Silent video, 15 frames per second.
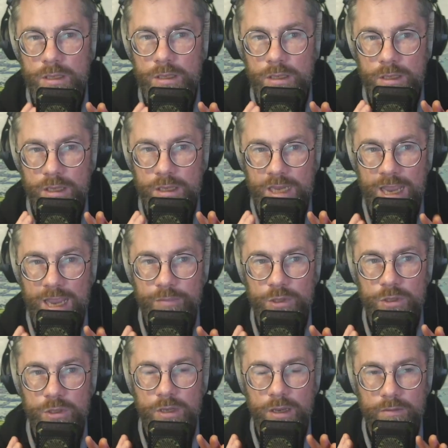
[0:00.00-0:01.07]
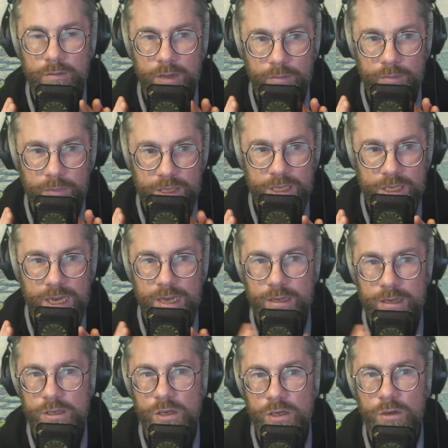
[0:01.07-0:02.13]
kept,
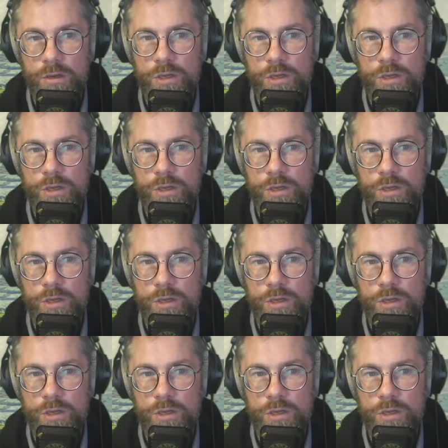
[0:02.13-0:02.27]
maintained your